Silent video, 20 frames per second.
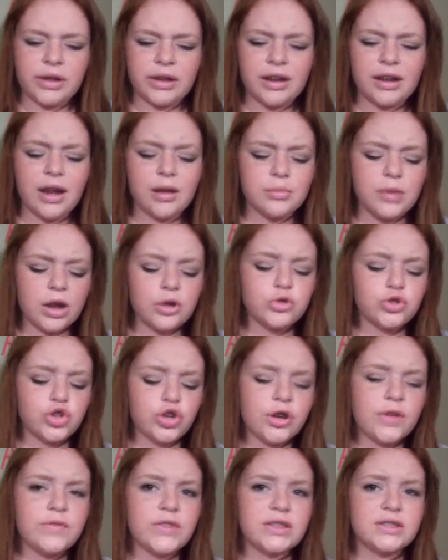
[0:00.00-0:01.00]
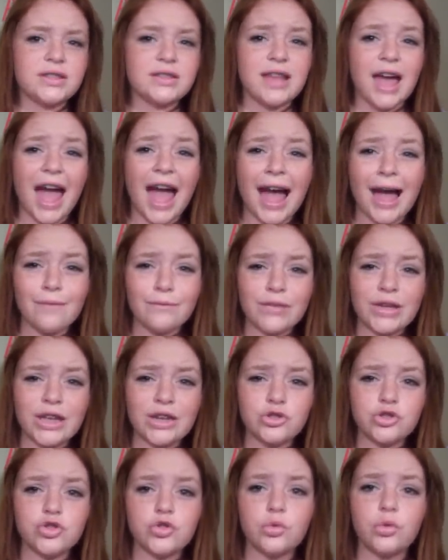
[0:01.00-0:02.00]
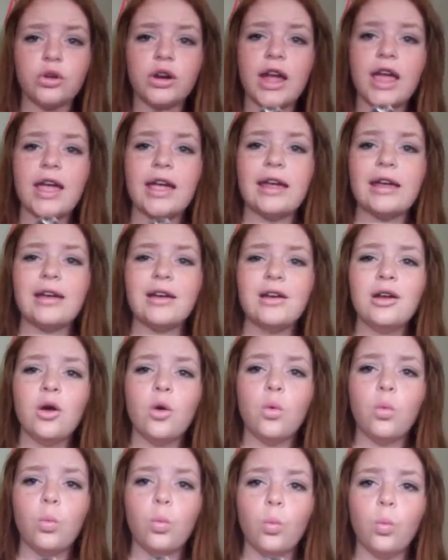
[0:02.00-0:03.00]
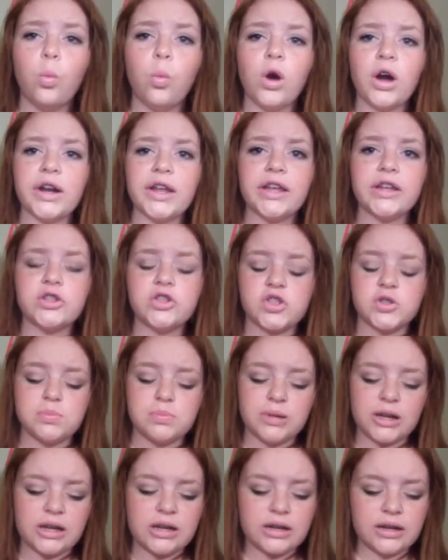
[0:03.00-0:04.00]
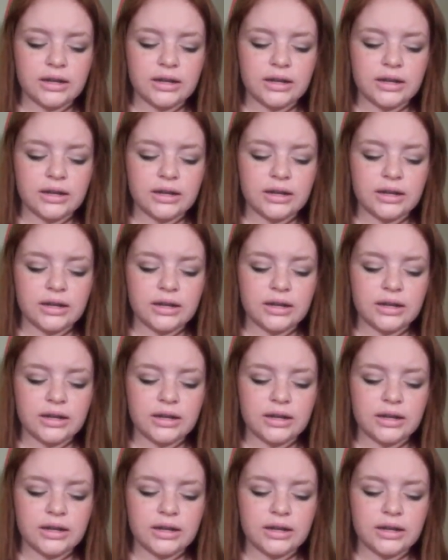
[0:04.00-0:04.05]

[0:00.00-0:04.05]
And I'm not sure if this is a 1/2 inch or a 1 inch, but